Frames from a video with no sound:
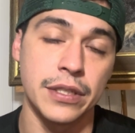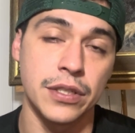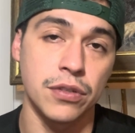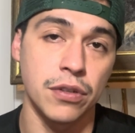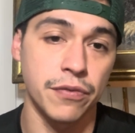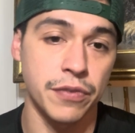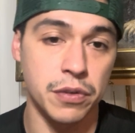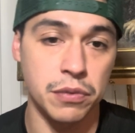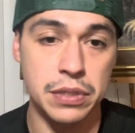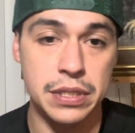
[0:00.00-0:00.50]
So
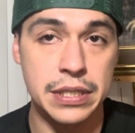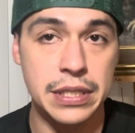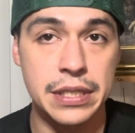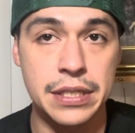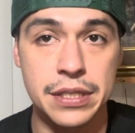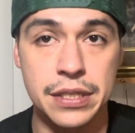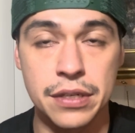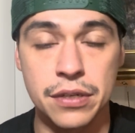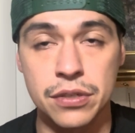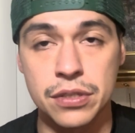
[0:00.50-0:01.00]
if it was
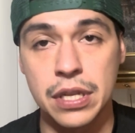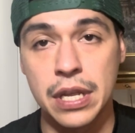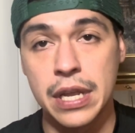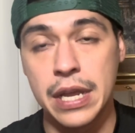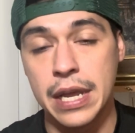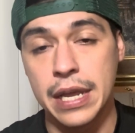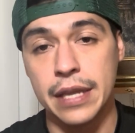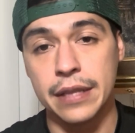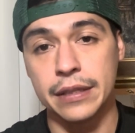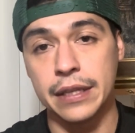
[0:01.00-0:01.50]
6 years,
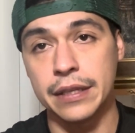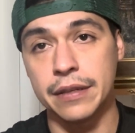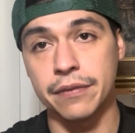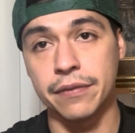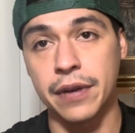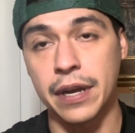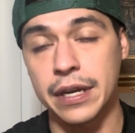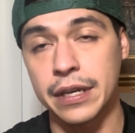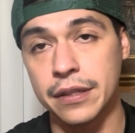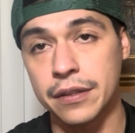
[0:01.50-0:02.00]
they
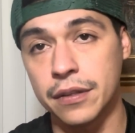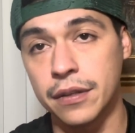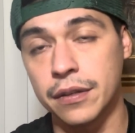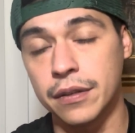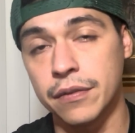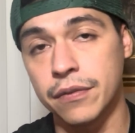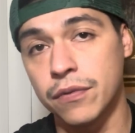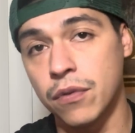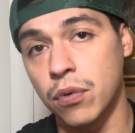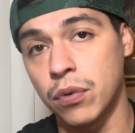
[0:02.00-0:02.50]
divided
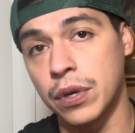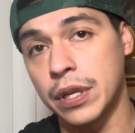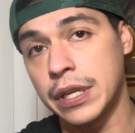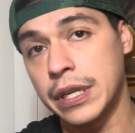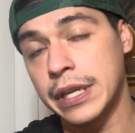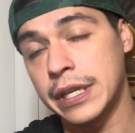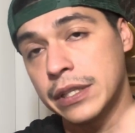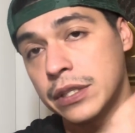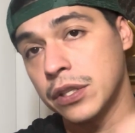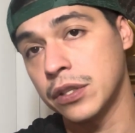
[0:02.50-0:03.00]
the
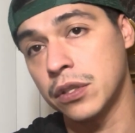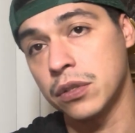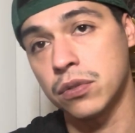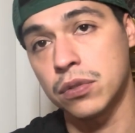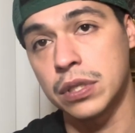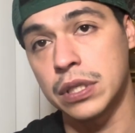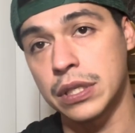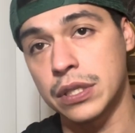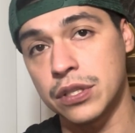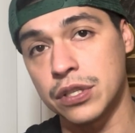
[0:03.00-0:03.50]
40 into
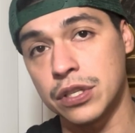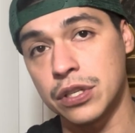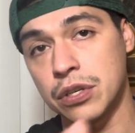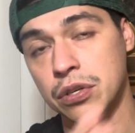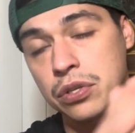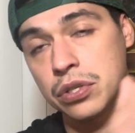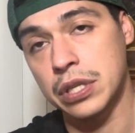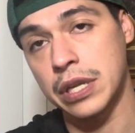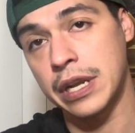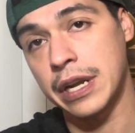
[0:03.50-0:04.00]
those 6
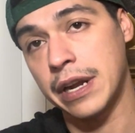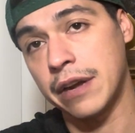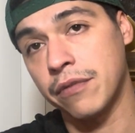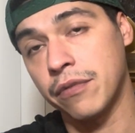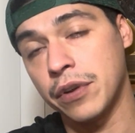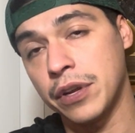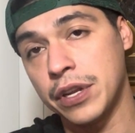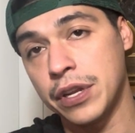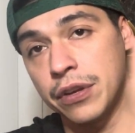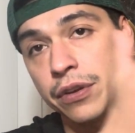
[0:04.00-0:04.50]
years, and
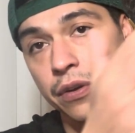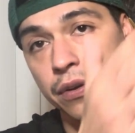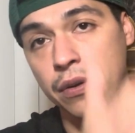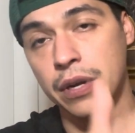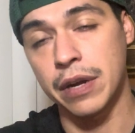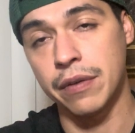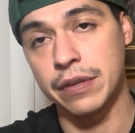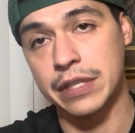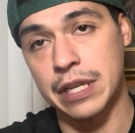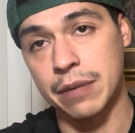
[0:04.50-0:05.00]
every year,
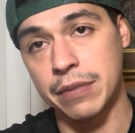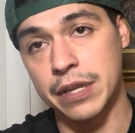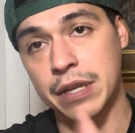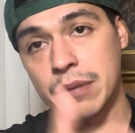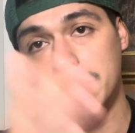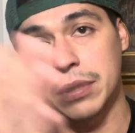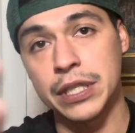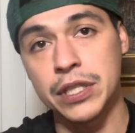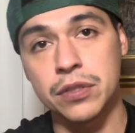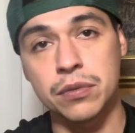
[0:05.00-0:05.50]
every time he
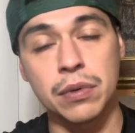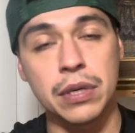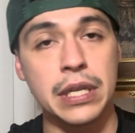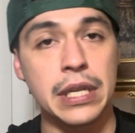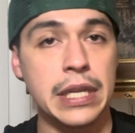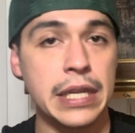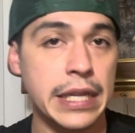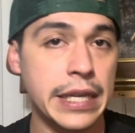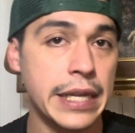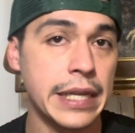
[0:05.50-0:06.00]
completes one,
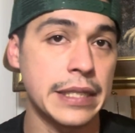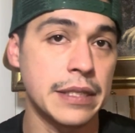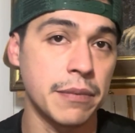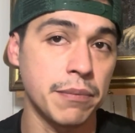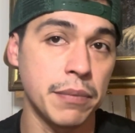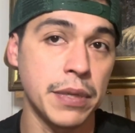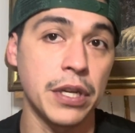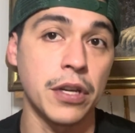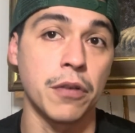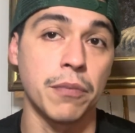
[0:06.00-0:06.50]
he gets a
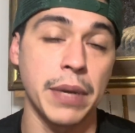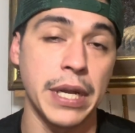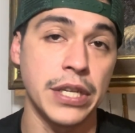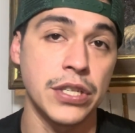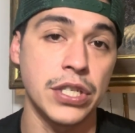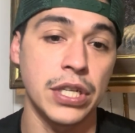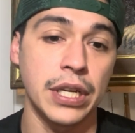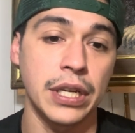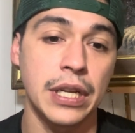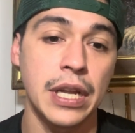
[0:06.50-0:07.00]
bigger
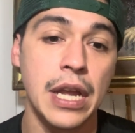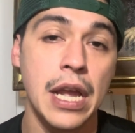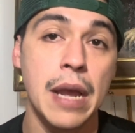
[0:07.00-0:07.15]
paycheck.